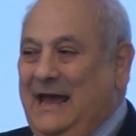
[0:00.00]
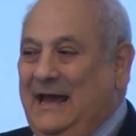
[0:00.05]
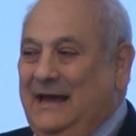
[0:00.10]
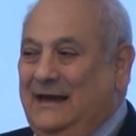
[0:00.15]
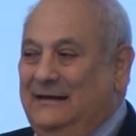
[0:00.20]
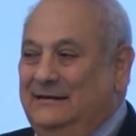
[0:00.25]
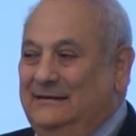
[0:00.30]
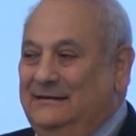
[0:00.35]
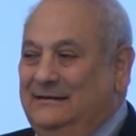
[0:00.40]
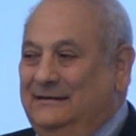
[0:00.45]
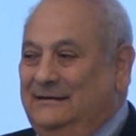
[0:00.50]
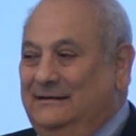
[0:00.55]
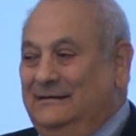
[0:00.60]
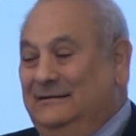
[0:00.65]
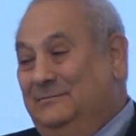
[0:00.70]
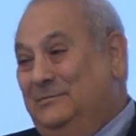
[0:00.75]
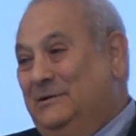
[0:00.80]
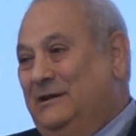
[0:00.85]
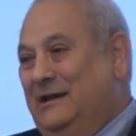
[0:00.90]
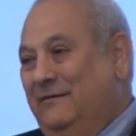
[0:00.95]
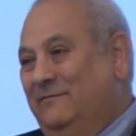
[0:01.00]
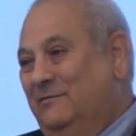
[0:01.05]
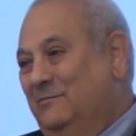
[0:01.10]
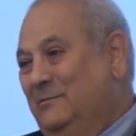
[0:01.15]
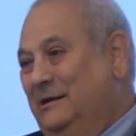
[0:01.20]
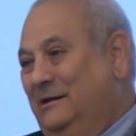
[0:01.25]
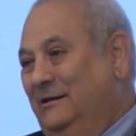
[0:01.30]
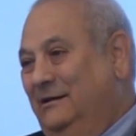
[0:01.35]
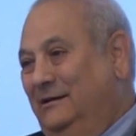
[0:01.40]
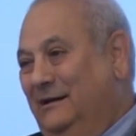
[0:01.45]
And it became
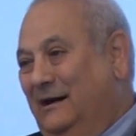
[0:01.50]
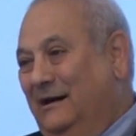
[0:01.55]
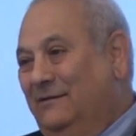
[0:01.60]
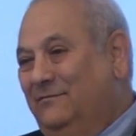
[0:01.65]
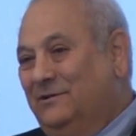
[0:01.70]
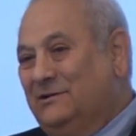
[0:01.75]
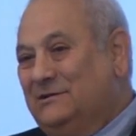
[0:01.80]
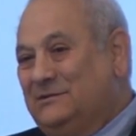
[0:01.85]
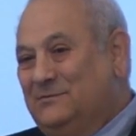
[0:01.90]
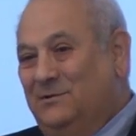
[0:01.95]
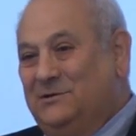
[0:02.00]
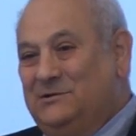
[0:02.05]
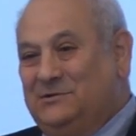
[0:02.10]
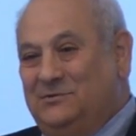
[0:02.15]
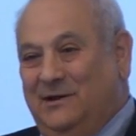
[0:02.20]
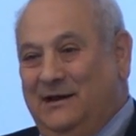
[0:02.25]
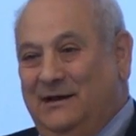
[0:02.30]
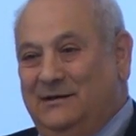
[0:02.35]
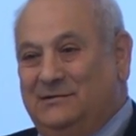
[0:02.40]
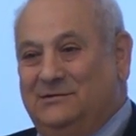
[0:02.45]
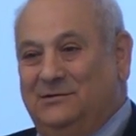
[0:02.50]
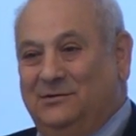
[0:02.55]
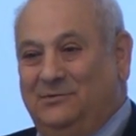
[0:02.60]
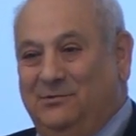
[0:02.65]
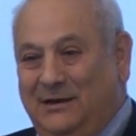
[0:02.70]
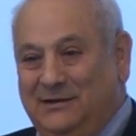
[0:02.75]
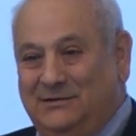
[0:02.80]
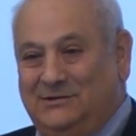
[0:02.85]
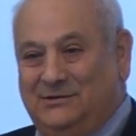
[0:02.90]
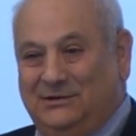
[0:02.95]
immediately obvious, once you asked the
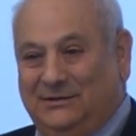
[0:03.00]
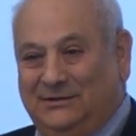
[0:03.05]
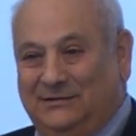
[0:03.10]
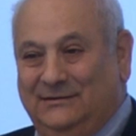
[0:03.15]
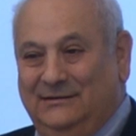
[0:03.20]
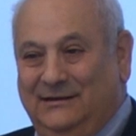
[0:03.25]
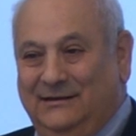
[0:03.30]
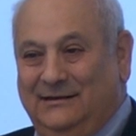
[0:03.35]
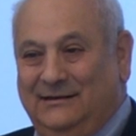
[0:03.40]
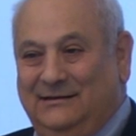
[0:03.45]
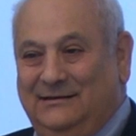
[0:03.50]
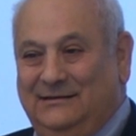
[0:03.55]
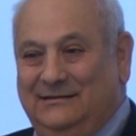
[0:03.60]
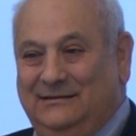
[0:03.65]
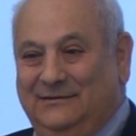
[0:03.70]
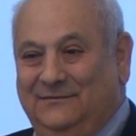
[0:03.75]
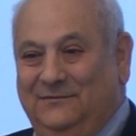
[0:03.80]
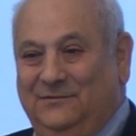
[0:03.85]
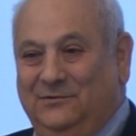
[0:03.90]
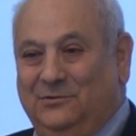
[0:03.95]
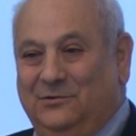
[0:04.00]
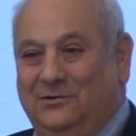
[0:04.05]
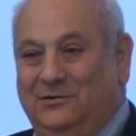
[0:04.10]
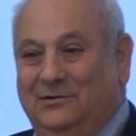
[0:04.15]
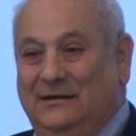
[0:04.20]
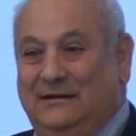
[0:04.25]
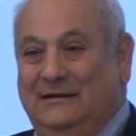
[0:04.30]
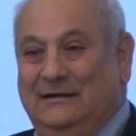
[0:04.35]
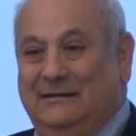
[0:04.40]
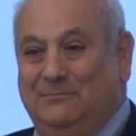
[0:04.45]
question, that if
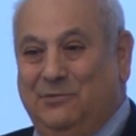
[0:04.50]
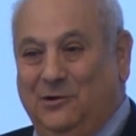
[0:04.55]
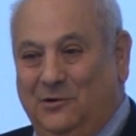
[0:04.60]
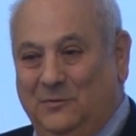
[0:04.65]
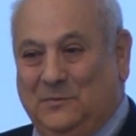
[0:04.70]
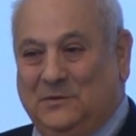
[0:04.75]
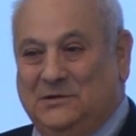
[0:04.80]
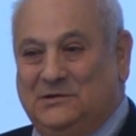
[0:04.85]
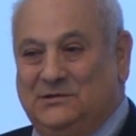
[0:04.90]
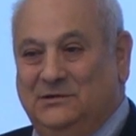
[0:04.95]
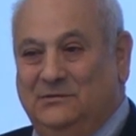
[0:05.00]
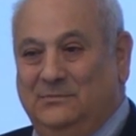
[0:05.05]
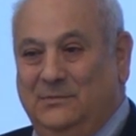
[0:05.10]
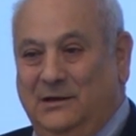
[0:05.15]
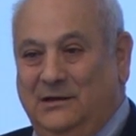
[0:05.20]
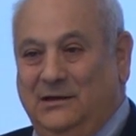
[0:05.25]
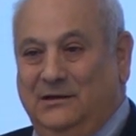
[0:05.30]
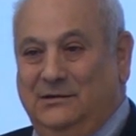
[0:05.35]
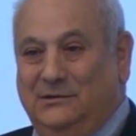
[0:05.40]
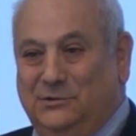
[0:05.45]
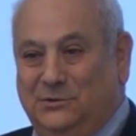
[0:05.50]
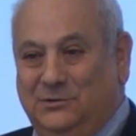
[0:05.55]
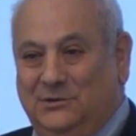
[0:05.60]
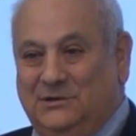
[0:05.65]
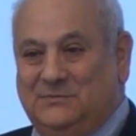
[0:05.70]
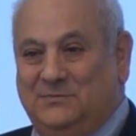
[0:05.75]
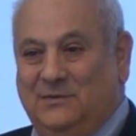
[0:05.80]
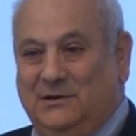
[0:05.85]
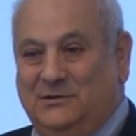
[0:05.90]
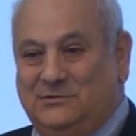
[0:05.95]
your purpose in making the
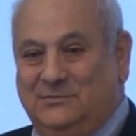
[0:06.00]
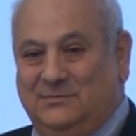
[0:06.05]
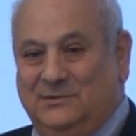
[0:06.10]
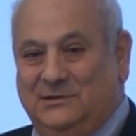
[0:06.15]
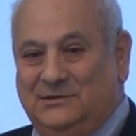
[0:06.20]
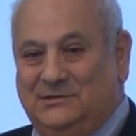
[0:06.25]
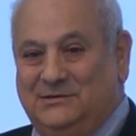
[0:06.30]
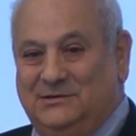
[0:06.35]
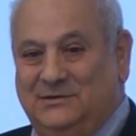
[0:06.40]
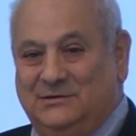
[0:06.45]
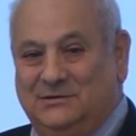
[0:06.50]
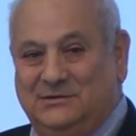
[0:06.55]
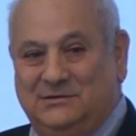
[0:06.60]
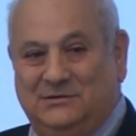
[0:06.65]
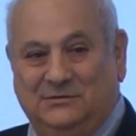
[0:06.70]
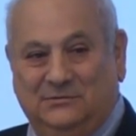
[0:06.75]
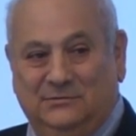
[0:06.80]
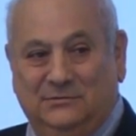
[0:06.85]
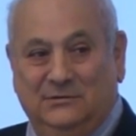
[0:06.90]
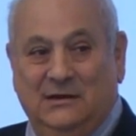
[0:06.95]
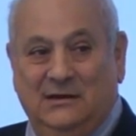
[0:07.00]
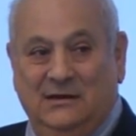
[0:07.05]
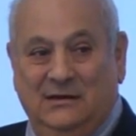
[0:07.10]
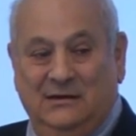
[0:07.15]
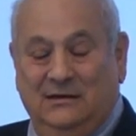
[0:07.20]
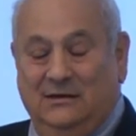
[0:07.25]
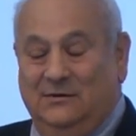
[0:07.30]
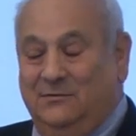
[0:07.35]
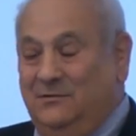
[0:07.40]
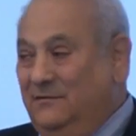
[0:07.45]
noise measurements is to
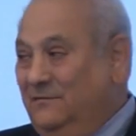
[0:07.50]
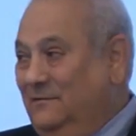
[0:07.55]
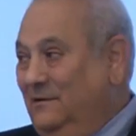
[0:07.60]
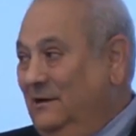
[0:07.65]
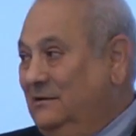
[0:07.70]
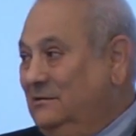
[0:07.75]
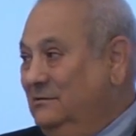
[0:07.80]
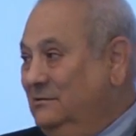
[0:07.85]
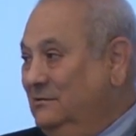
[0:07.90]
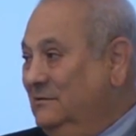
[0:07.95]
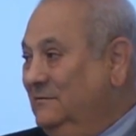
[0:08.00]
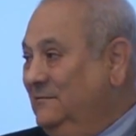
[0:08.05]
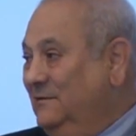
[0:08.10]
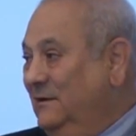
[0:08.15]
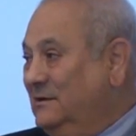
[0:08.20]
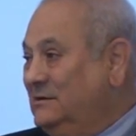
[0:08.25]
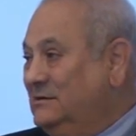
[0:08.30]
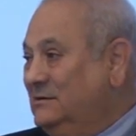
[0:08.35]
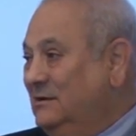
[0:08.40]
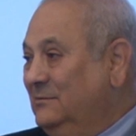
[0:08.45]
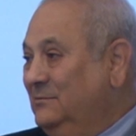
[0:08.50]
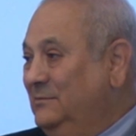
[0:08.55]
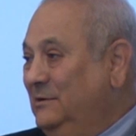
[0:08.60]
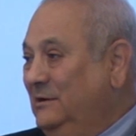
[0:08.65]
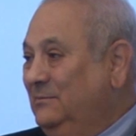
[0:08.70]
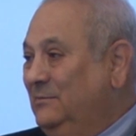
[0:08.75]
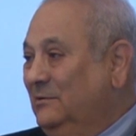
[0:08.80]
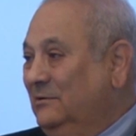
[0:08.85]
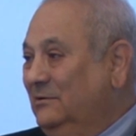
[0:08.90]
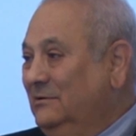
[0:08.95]
reflect their effects on
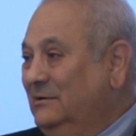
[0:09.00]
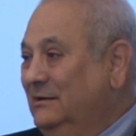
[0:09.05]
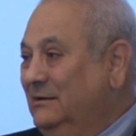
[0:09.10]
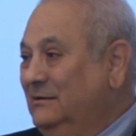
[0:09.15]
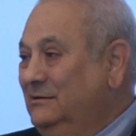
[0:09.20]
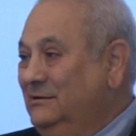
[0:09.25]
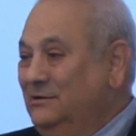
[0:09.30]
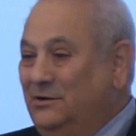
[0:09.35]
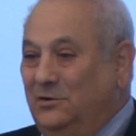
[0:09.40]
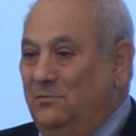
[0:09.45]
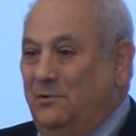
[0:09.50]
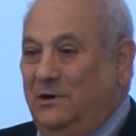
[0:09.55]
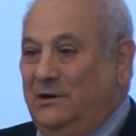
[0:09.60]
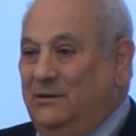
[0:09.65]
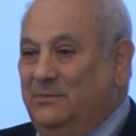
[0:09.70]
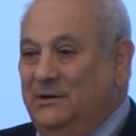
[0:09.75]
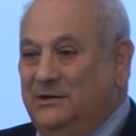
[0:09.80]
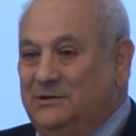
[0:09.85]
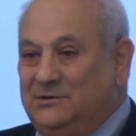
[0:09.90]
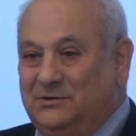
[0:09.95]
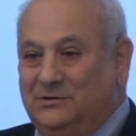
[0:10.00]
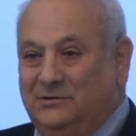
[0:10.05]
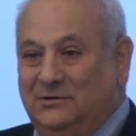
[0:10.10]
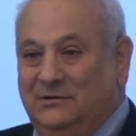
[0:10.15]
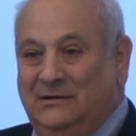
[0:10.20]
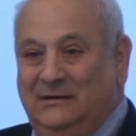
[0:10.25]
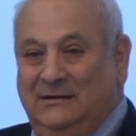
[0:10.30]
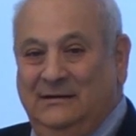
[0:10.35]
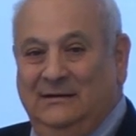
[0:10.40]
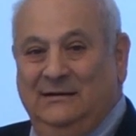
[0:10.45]
people, then you don't want to
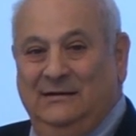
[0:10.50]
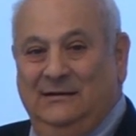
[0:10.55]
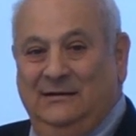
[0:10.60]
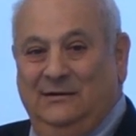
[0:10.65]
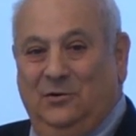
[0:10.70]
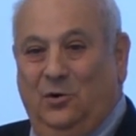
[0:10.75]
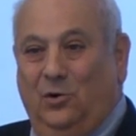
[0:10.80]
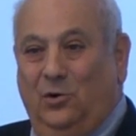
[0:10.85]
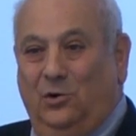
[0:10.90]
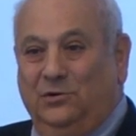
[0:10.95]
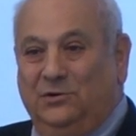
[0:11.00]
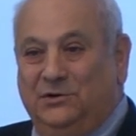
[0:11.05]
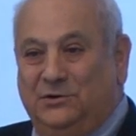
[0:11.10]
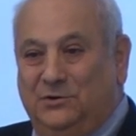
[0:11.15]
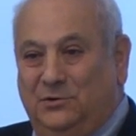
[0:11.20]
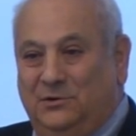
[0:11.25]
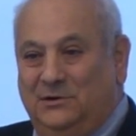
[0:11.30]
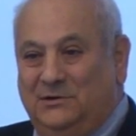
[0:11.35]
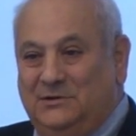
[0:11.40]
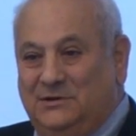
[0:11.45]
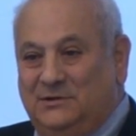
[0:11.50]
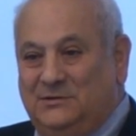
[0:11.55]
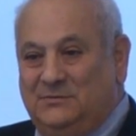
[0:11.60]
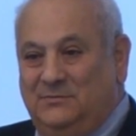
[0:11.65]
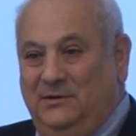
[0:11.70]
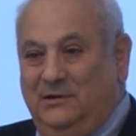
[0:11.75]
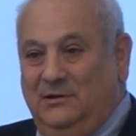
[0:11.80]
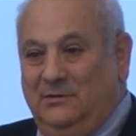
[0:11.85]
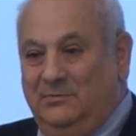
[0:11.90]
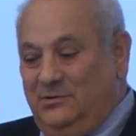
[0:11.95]
measure all the noise that's
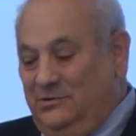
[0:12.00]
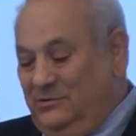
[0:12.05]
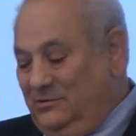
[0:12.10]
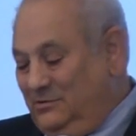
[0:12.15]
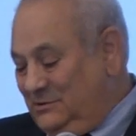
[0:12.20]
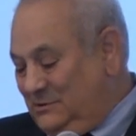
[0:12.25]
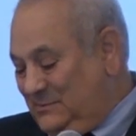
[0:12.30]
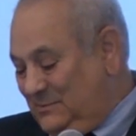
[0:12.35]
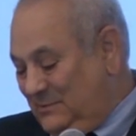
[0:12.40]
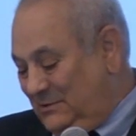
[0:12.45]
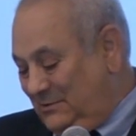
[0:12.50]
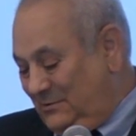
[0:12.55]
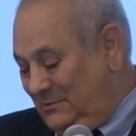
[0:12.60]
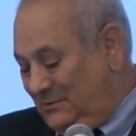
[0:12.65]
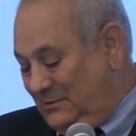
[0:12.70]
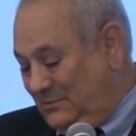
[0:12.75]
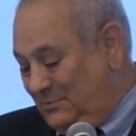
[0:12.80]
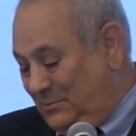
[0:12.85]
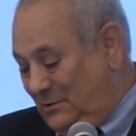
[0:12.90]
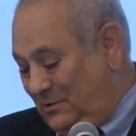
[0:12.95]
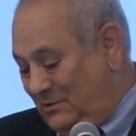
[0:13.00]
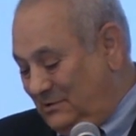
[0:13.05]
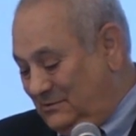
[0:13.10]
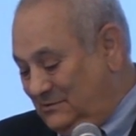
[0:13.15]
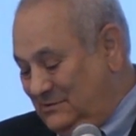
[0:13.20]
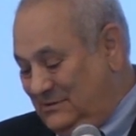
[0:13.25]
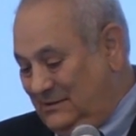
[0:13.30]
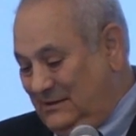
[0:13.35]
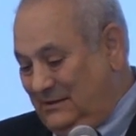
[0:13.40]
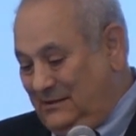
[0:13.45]
being produced, but only the parts